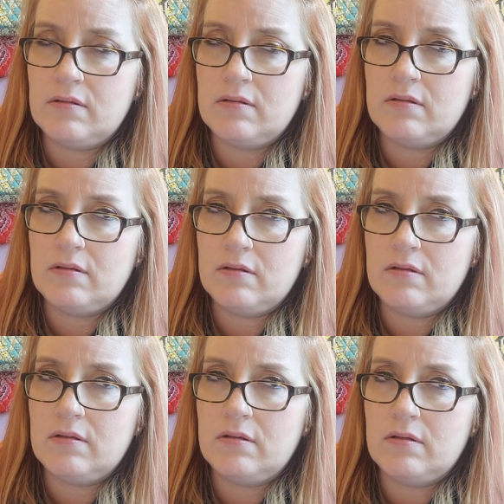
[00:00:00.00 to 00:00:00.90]

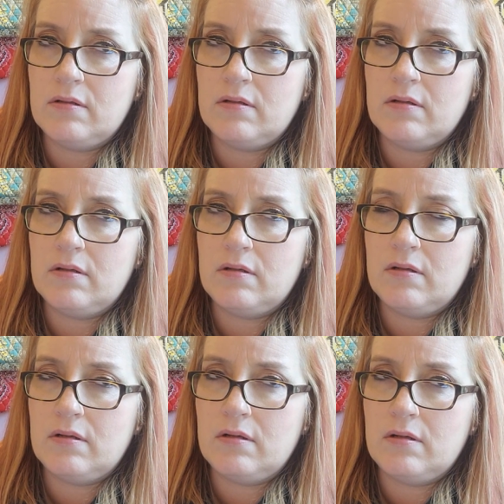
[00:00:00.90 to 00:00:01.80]

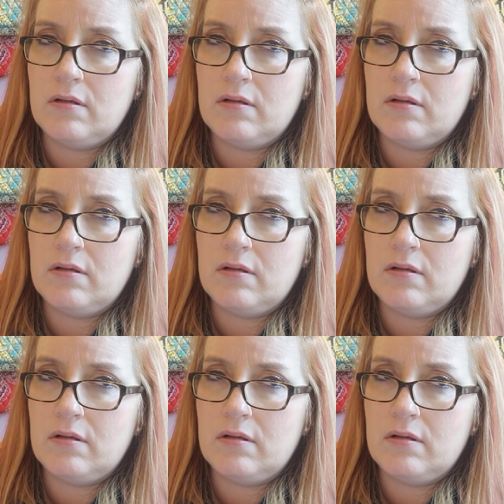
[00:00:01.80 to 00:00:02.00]
Nothing is said.